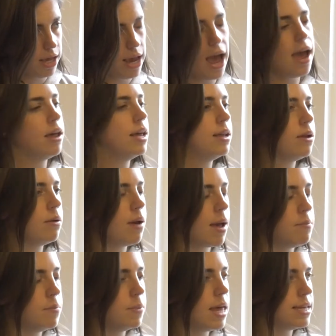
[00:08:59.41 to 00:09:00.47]
Like
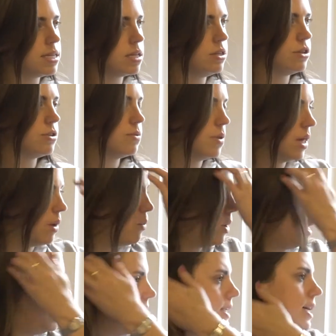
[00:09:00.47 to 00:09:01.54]
I'm less concerned with like
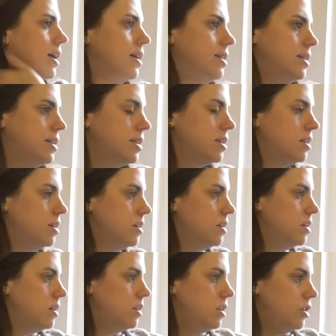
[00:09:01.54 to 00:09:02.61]
what he does
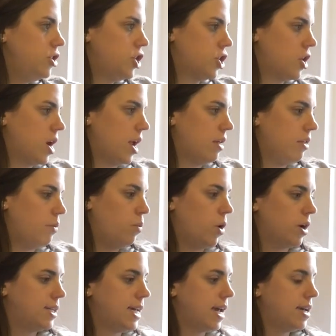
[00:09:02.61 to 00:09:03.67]
during the
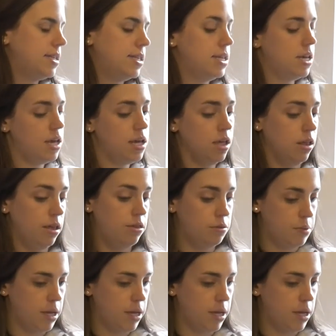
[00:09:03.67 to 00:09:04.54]
workday because he'll either